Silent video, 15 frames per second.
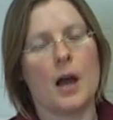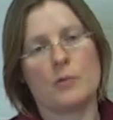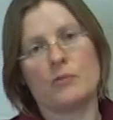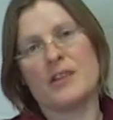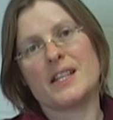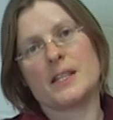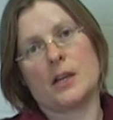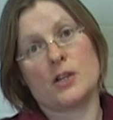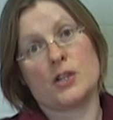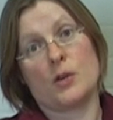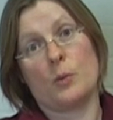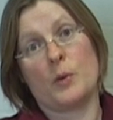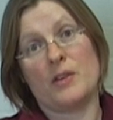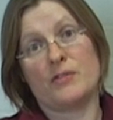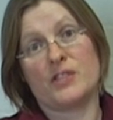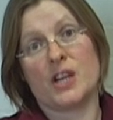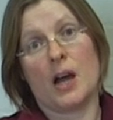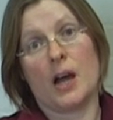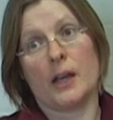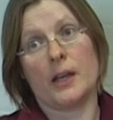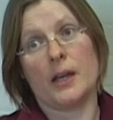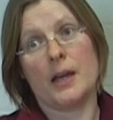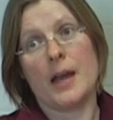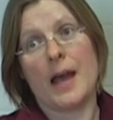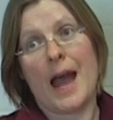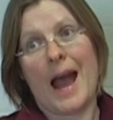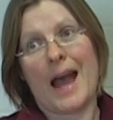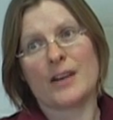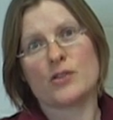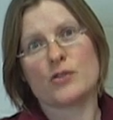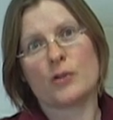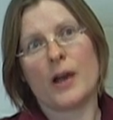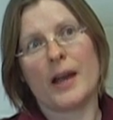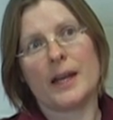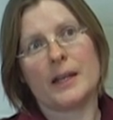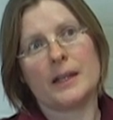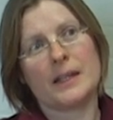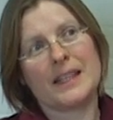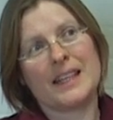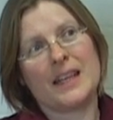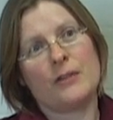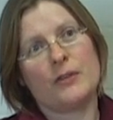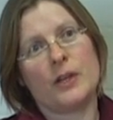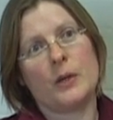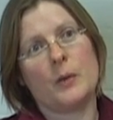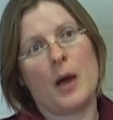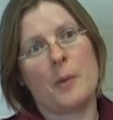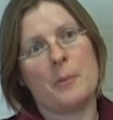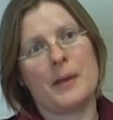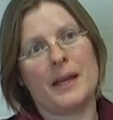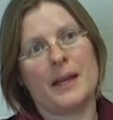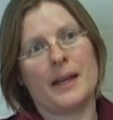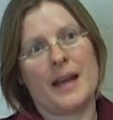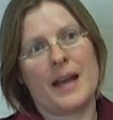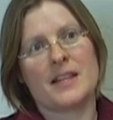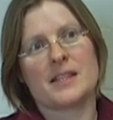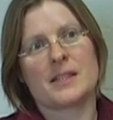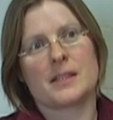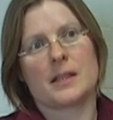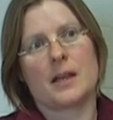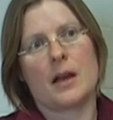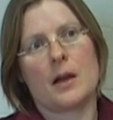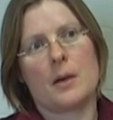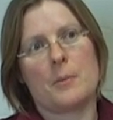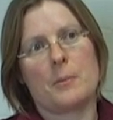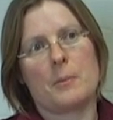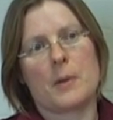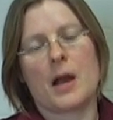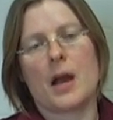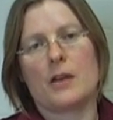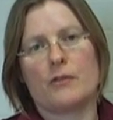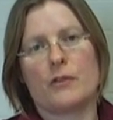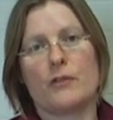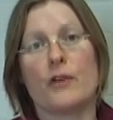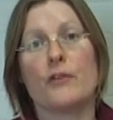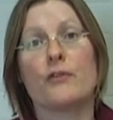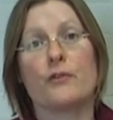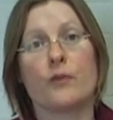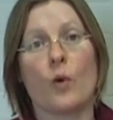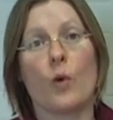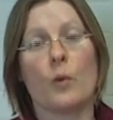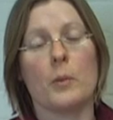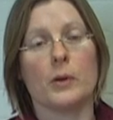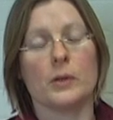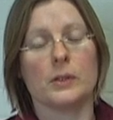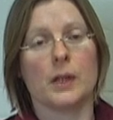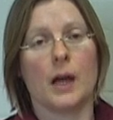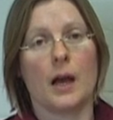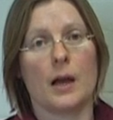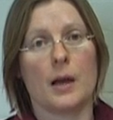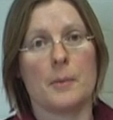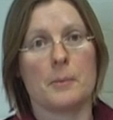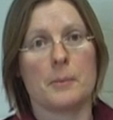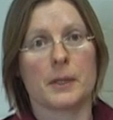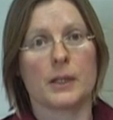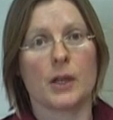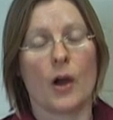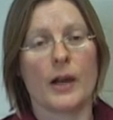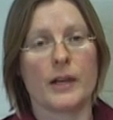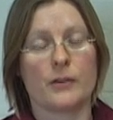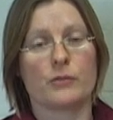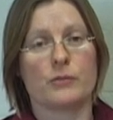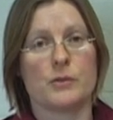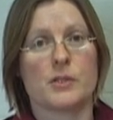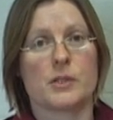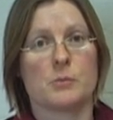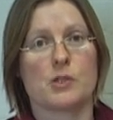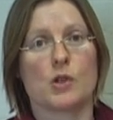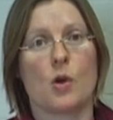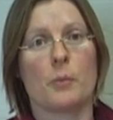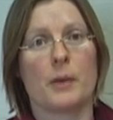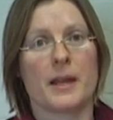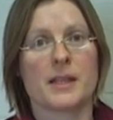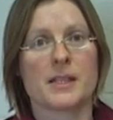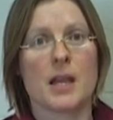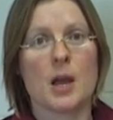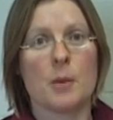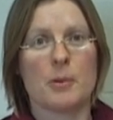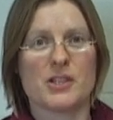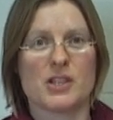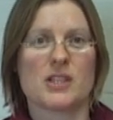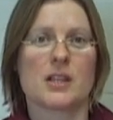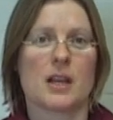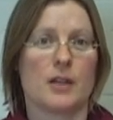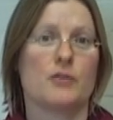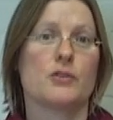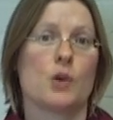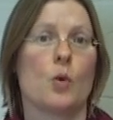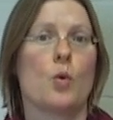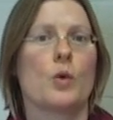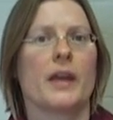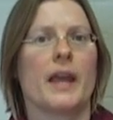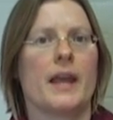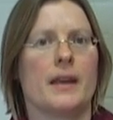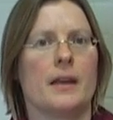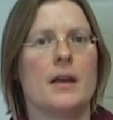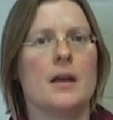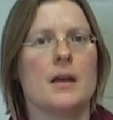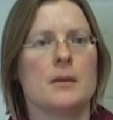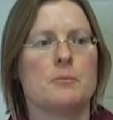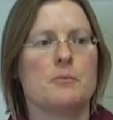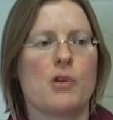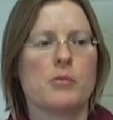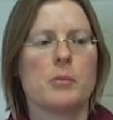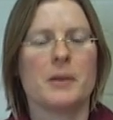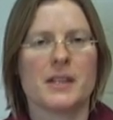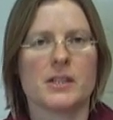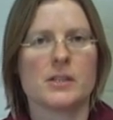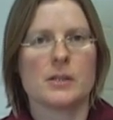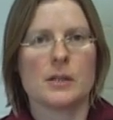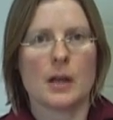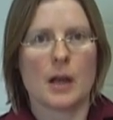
research that we've done and try and give you a bit less kind of a formal guide through some topics by just kind of talking probably